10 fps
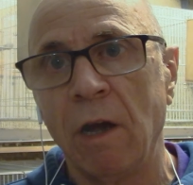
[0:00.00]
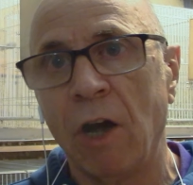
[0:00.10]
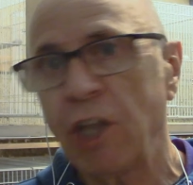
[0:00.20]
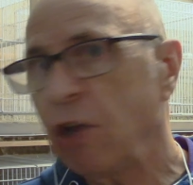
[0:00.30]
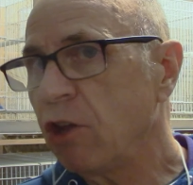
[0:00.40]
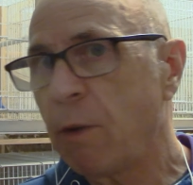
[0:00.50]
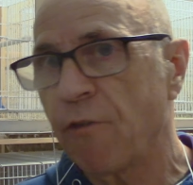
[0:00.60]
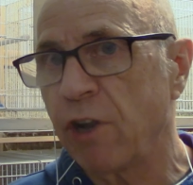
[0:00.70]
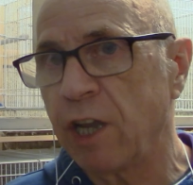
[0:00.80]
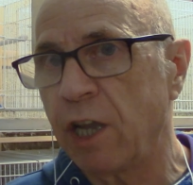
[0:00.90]
I don't know
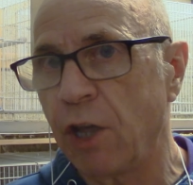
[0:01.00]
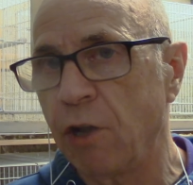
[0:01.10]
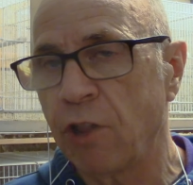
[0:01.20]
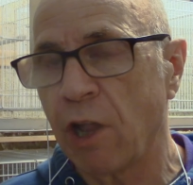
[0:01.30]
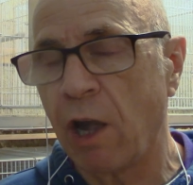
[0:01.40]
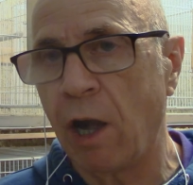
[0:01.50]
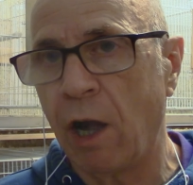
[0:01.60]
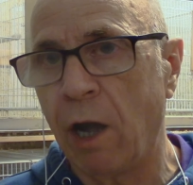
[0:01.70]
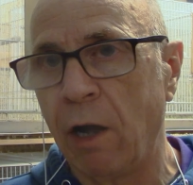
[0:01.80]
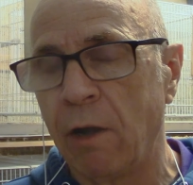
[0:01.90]
whether any of those
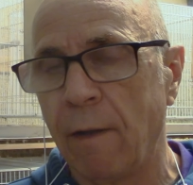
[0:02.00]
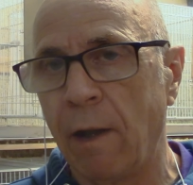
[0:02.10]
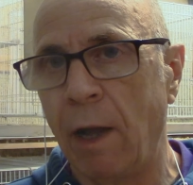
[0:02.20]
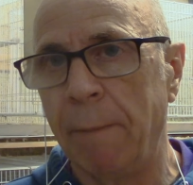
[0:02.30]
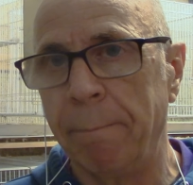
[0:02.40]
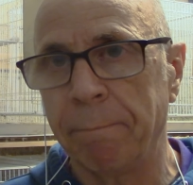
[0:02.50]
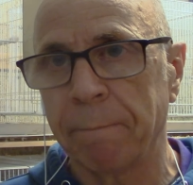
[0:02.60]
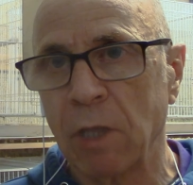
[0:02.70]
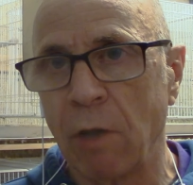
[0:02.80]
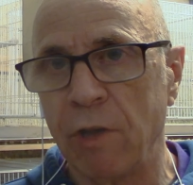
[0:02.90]
are
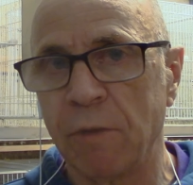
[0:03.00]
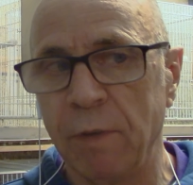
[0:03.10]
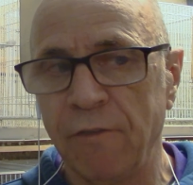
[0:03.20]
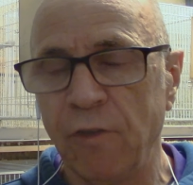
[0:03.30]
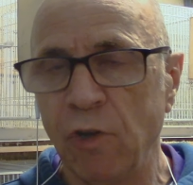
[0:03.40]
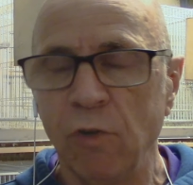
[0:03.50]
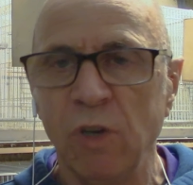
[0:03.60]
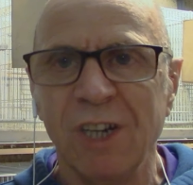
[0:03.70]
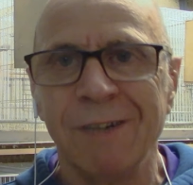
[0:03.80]
going to be full.